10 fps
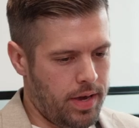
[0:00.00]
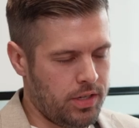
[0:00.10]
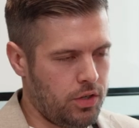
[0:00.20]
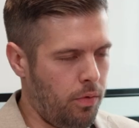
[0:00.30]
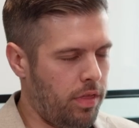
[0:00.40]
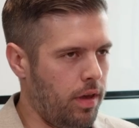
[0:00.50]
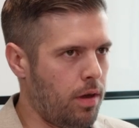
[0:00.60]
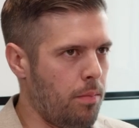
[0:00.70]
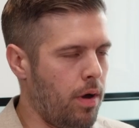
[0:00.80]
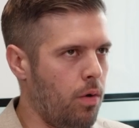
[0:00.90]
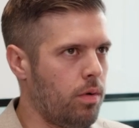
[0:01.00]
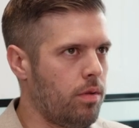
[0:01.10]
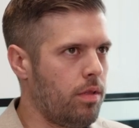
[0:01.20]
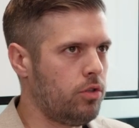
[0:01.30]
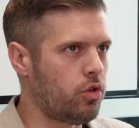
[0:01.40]
I guess if we think about
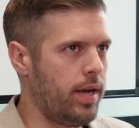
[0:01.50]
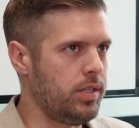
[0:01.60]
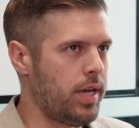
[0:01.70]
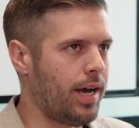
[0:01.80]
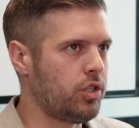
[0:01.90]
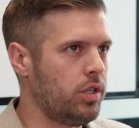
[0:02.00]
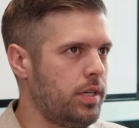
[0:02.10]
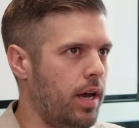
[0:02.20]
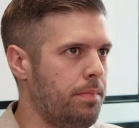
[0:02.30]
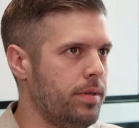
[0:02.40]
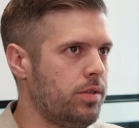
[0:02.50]
the transaction type,